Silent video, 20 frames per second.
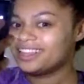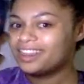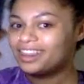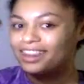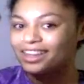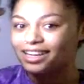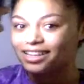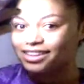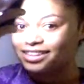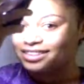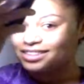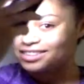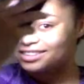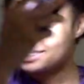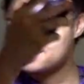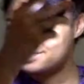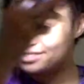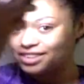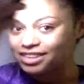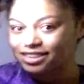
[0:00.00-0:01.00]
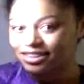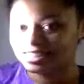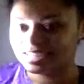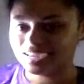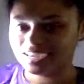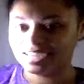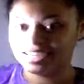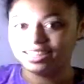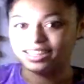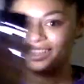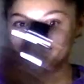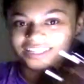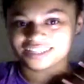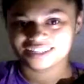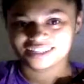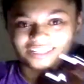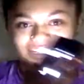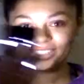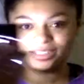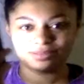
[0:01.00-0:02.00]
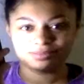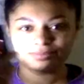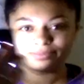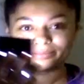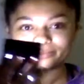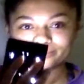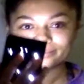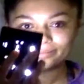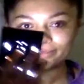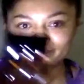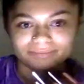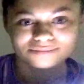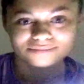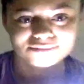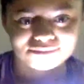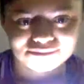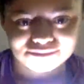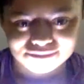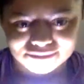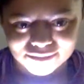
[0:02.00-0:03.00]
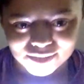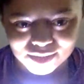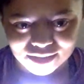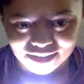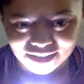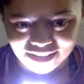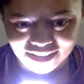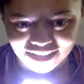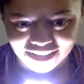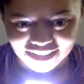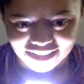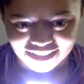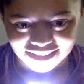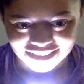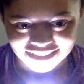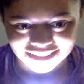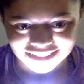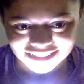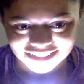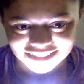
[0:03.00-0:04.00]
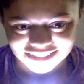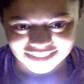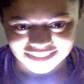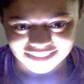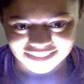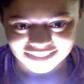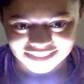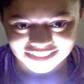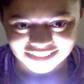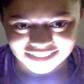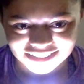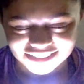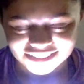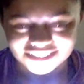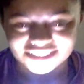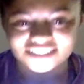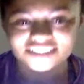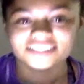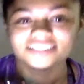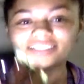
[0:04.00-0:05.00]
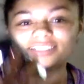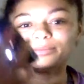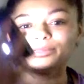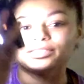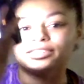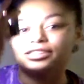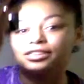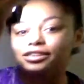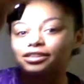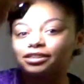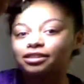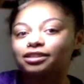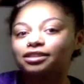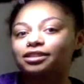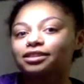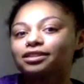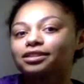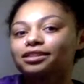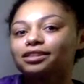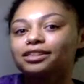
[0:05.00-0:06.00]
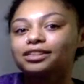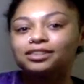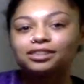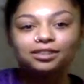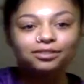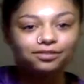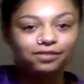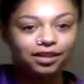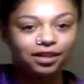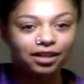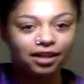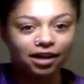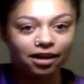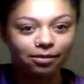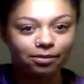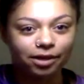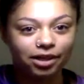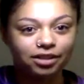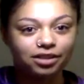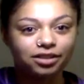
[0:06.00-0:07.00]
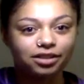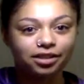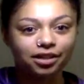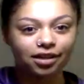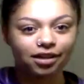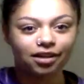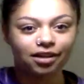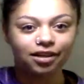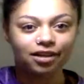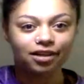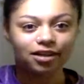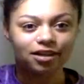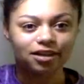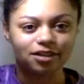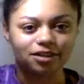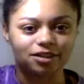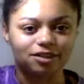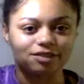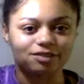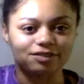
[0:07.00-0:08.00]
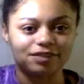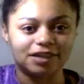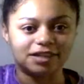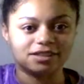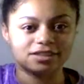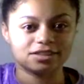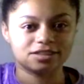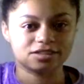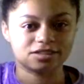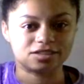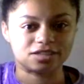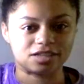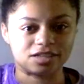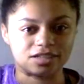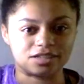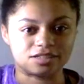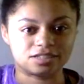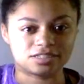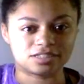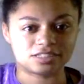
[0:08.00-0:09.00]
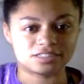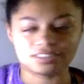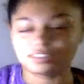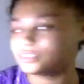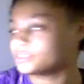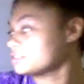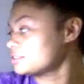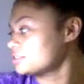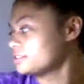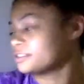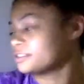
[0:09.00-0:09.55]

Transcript: like this is a real light, like ha ha ha ha, no but seriously, isn't it funny how much your face changes,